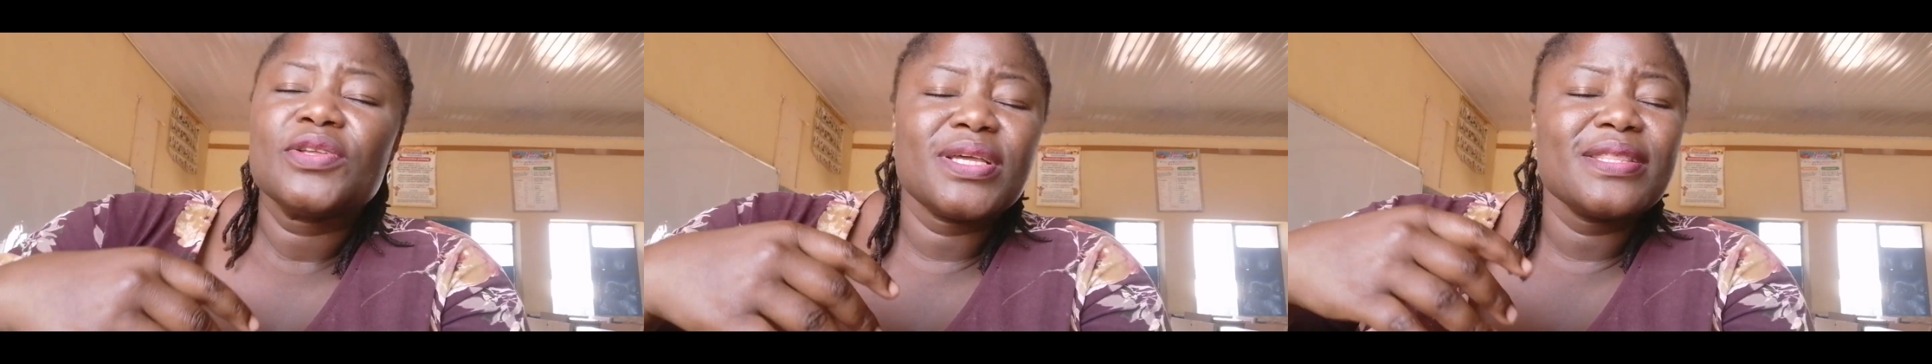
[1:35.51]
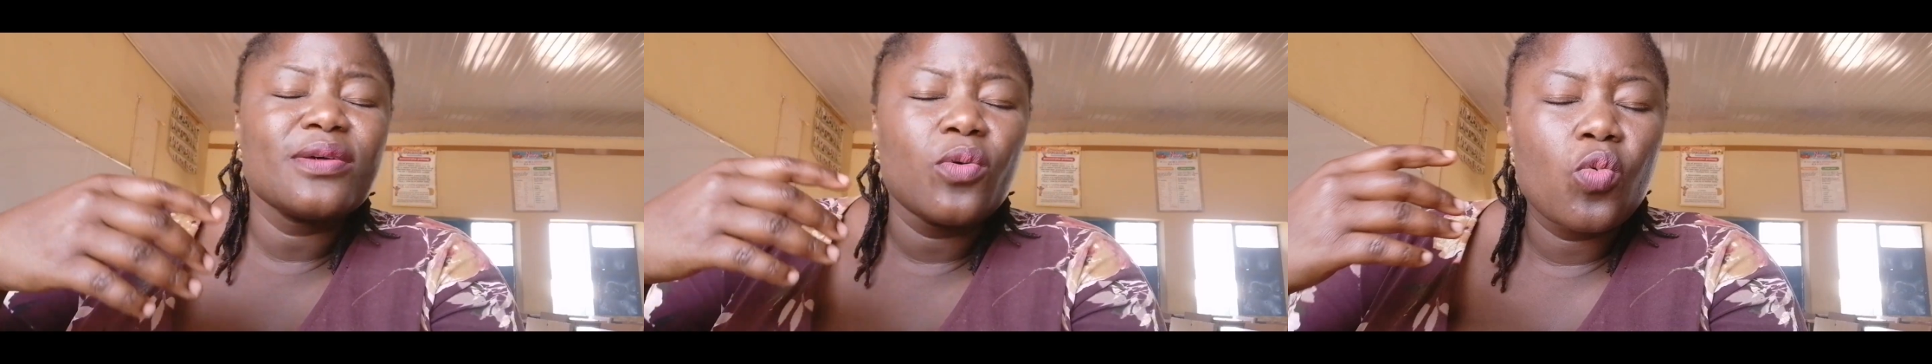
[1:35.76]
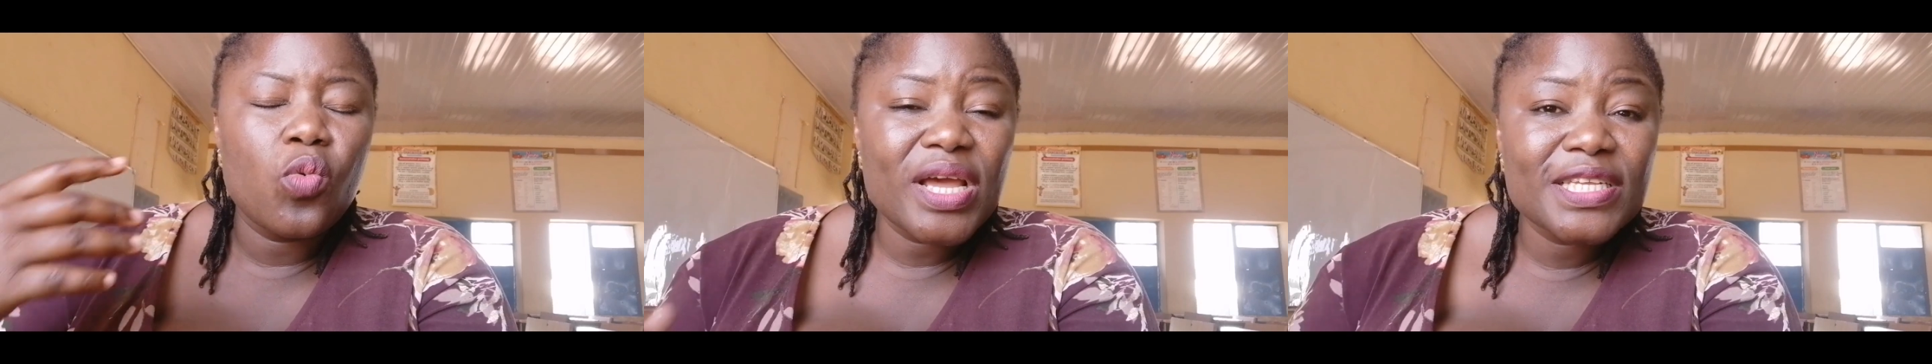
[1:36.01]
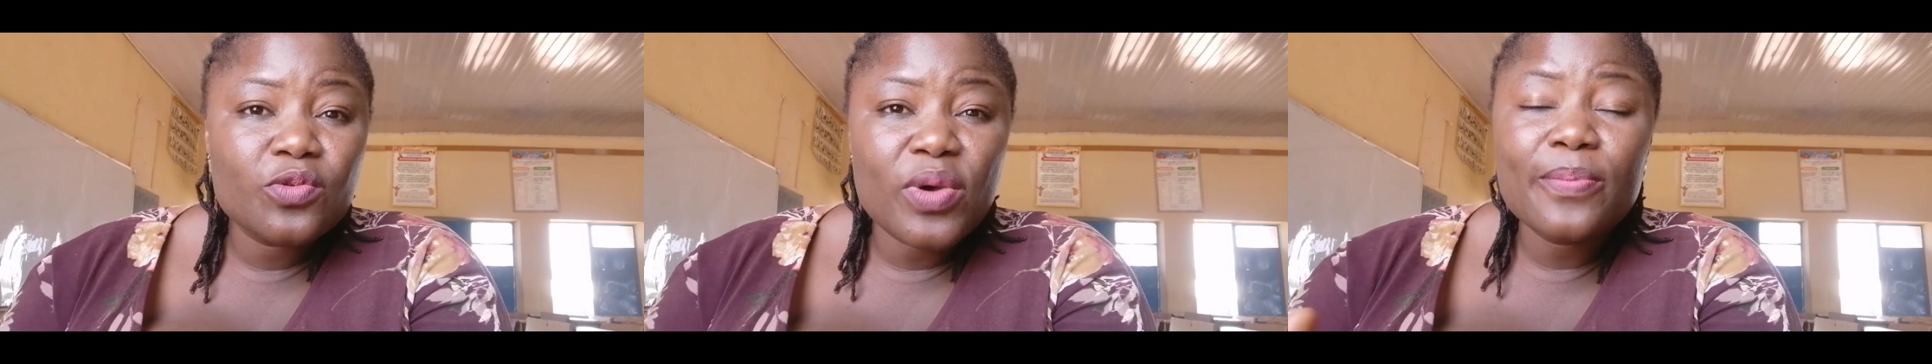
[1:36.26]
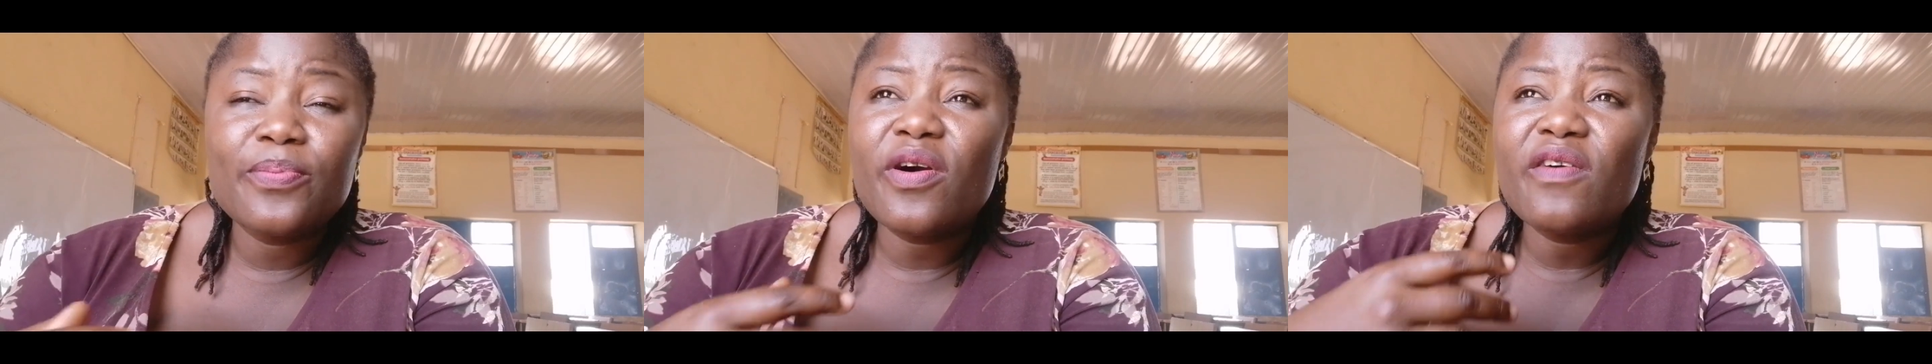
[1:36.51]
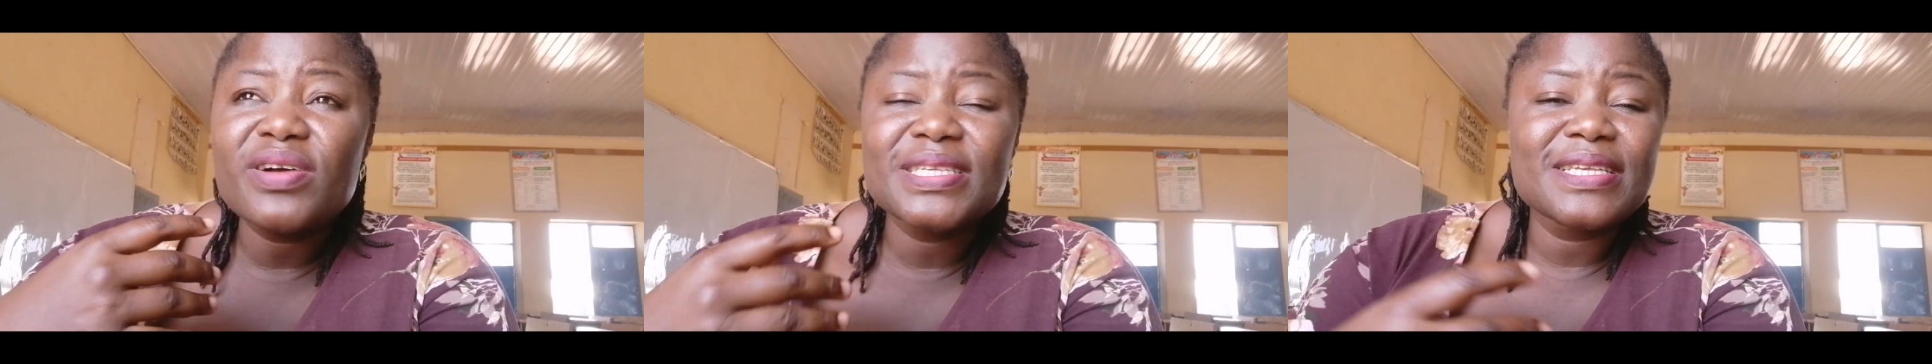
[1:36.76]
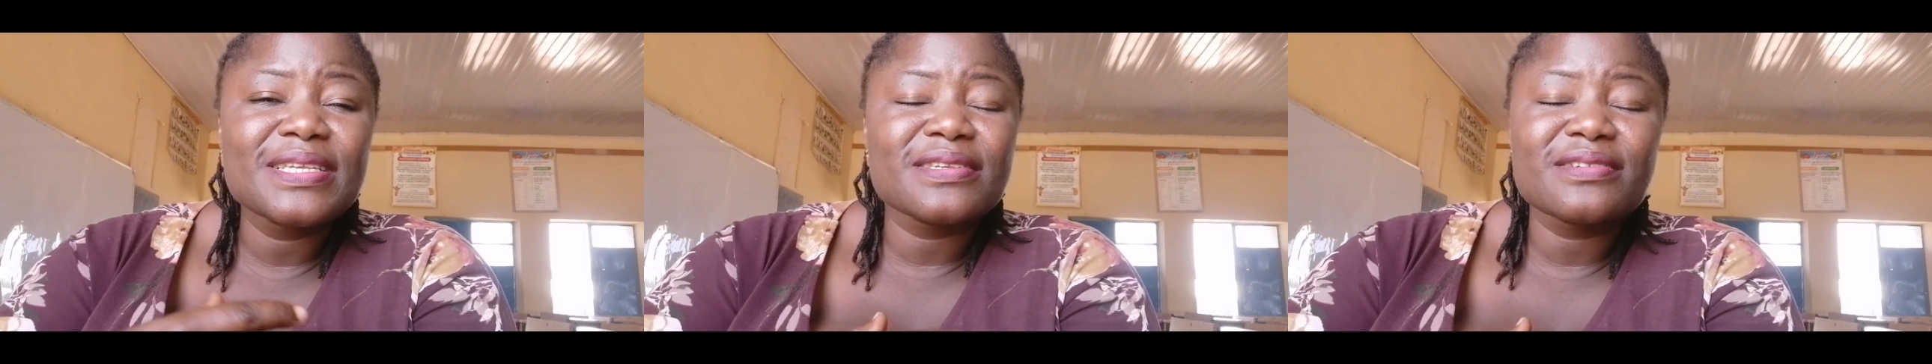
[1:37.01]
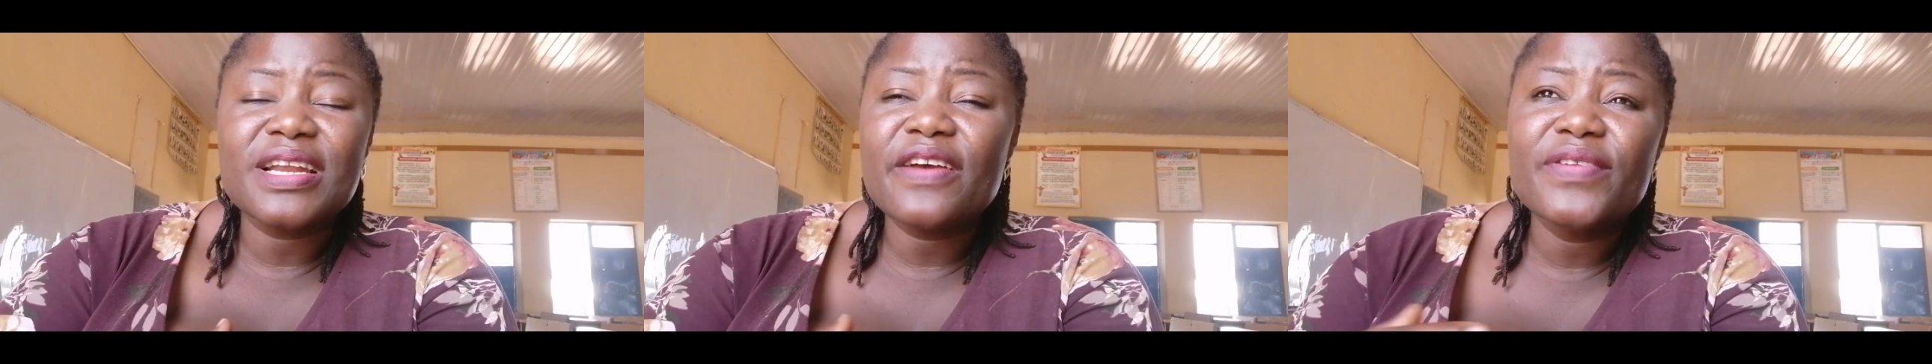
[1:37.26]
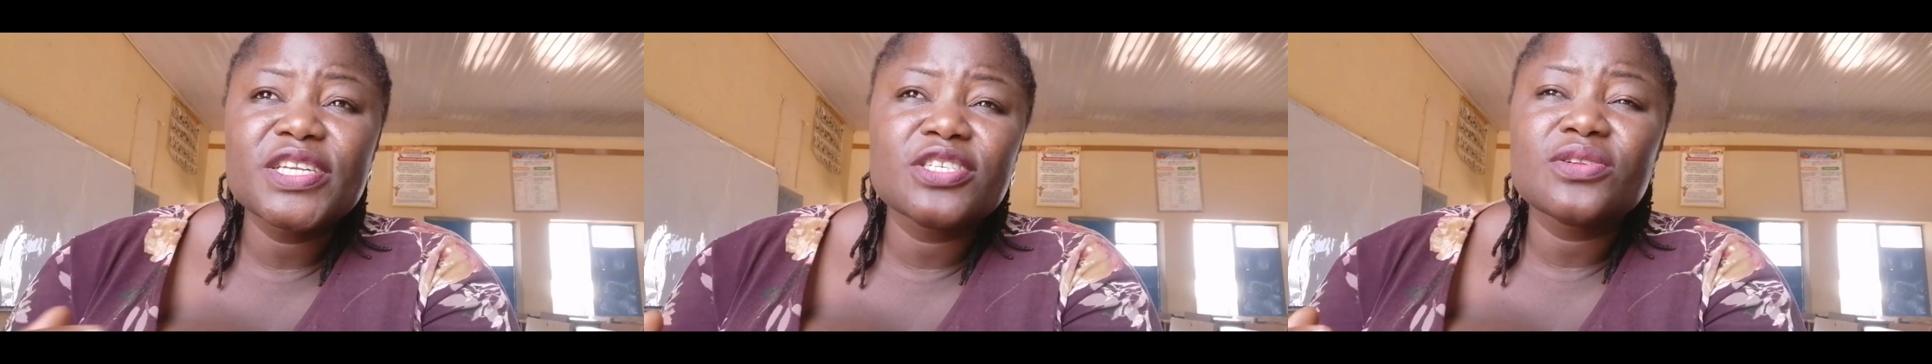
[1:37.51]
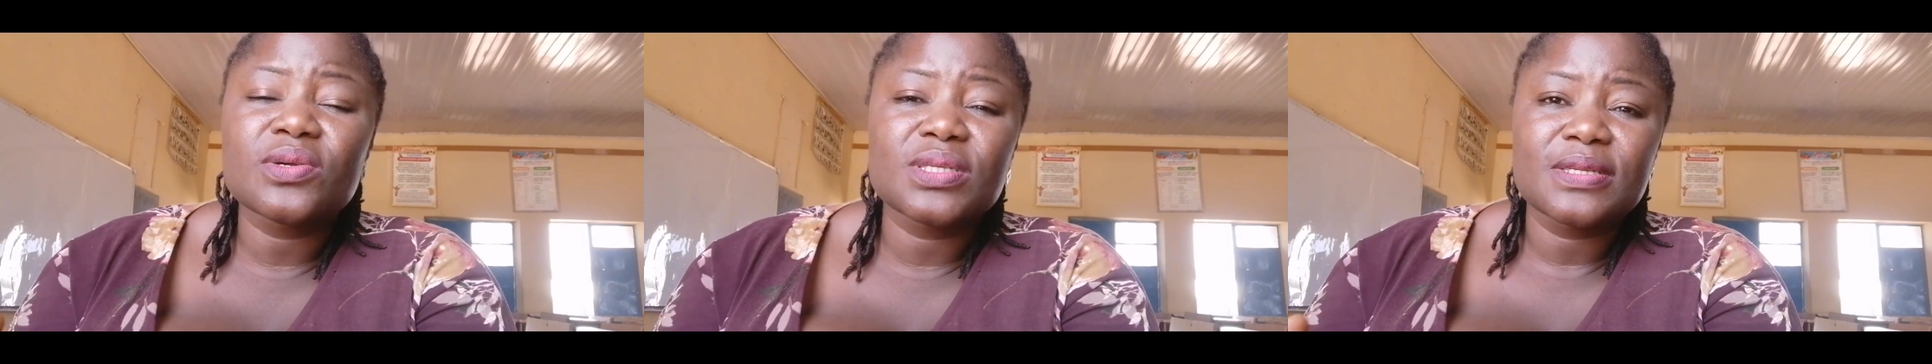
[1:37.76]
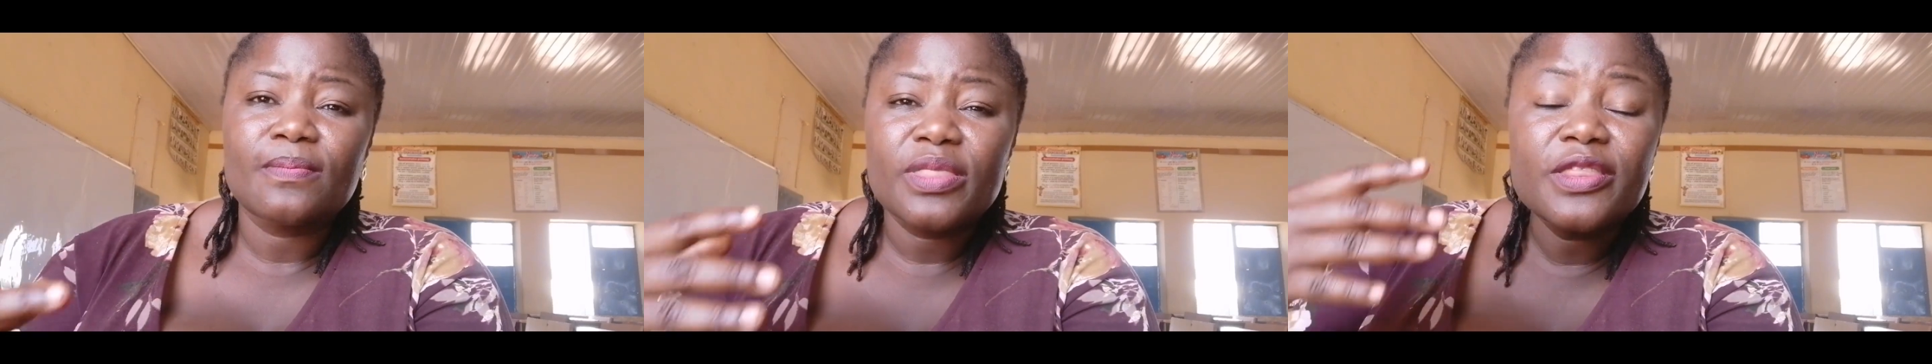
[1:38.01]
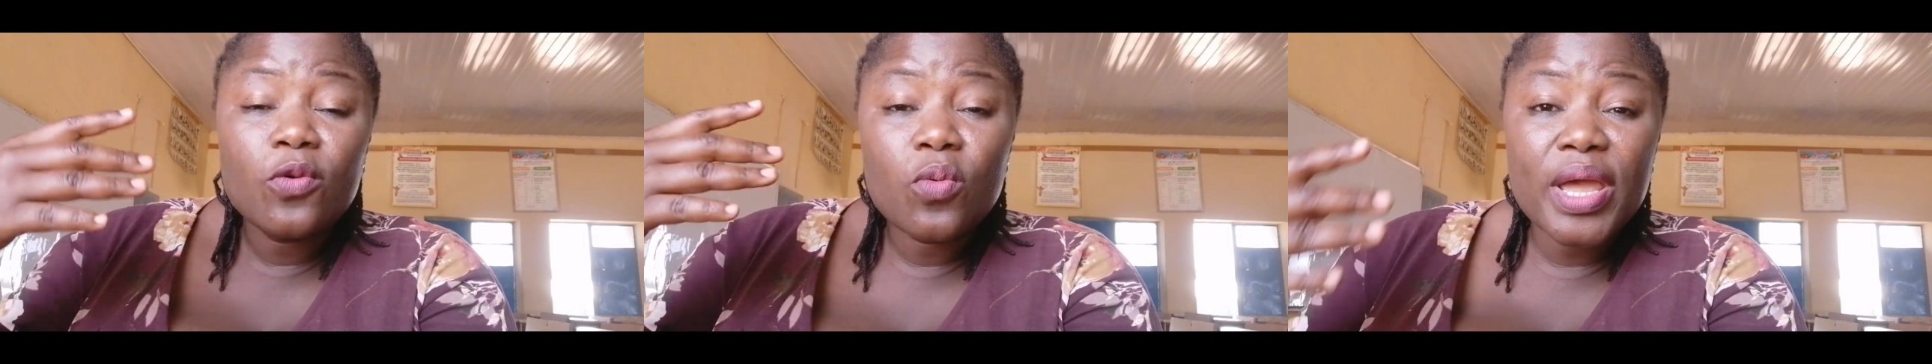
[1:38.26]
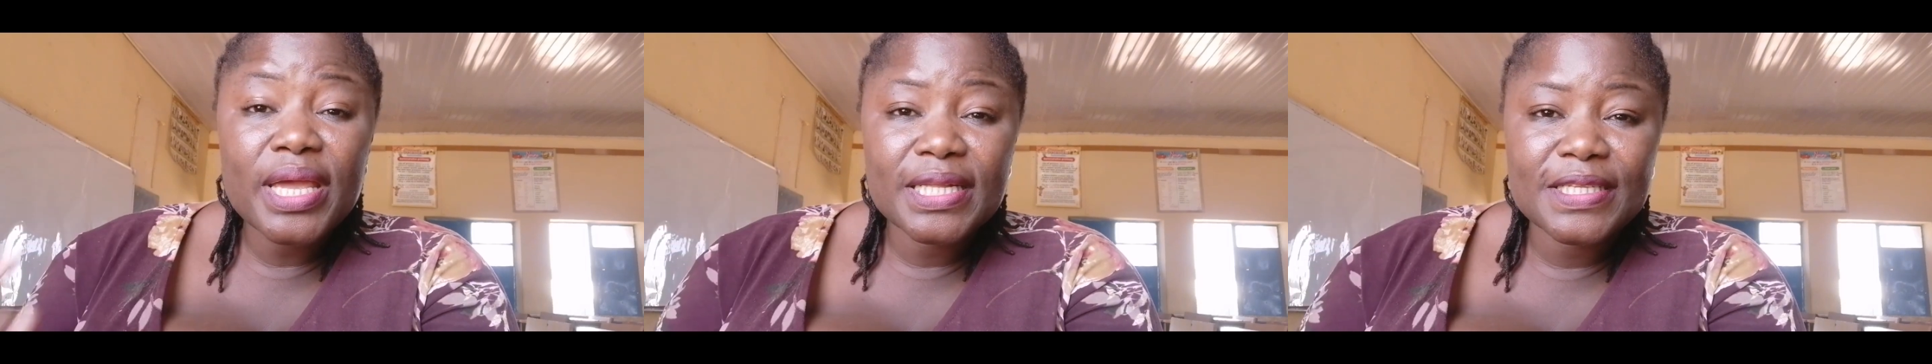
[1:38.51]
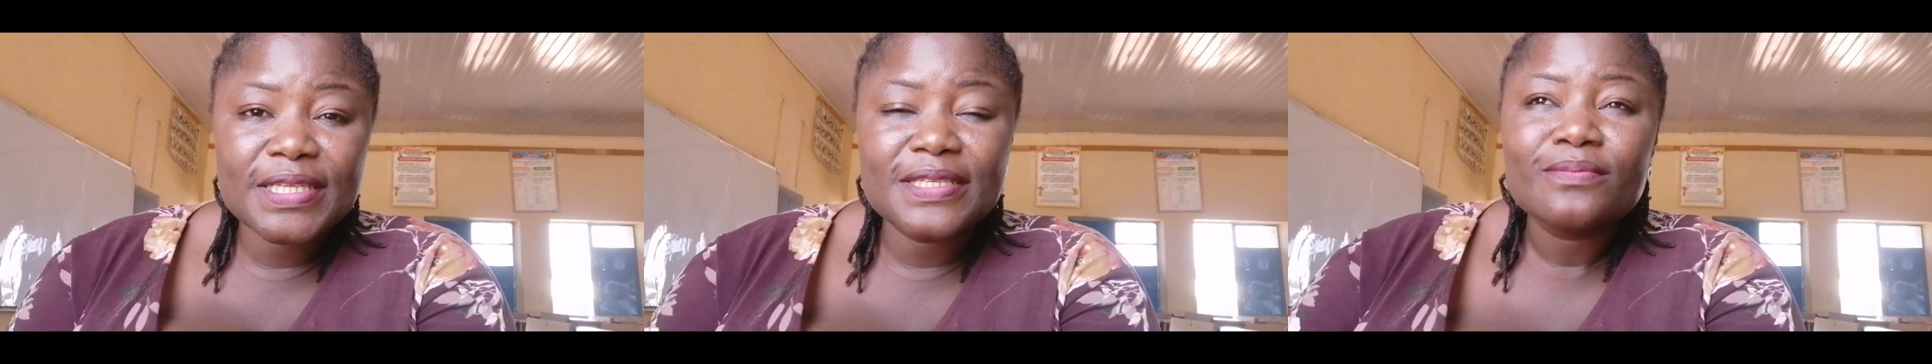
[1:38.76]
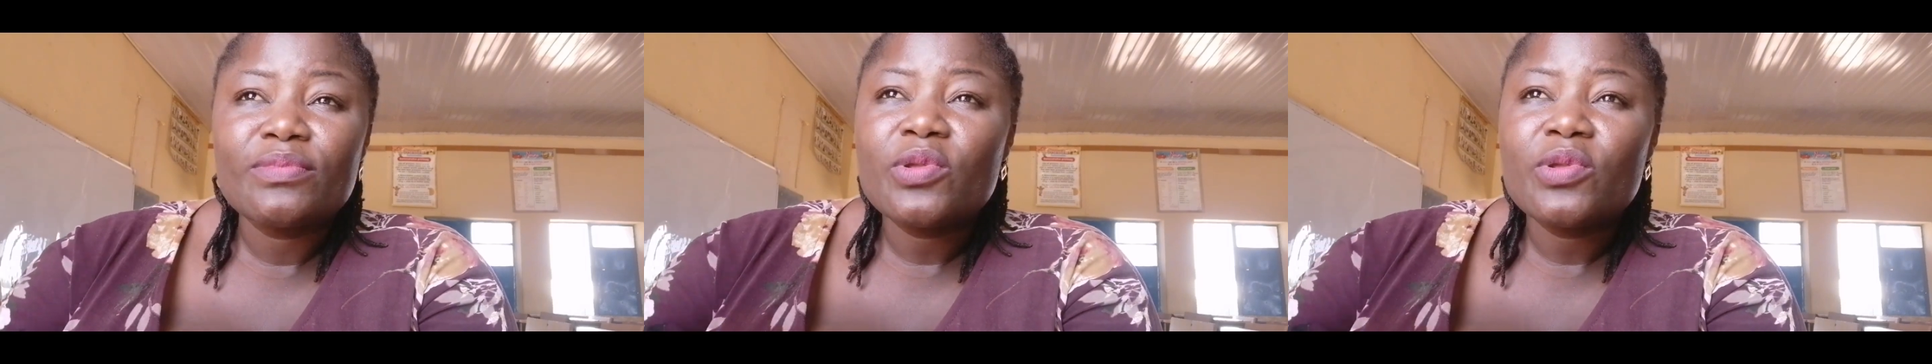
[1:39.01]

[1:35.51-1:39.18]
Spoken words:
in the West, when poverty is ravaging us the way it is,